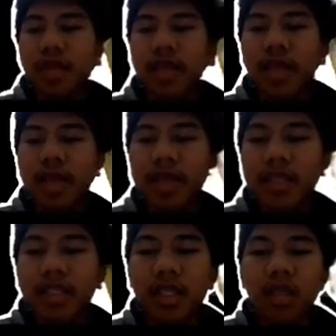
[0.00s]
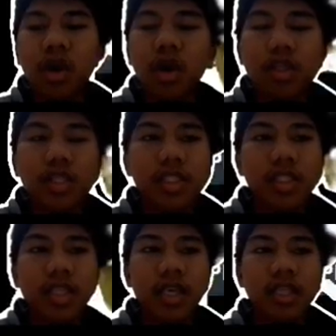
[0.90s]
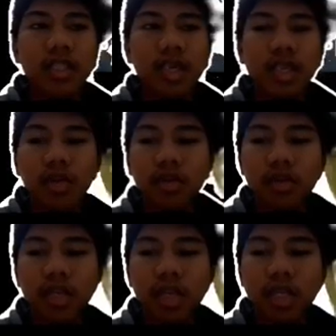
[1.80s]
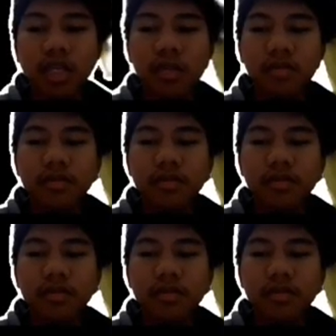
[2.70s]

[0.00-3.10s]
enhancing long distance and communication.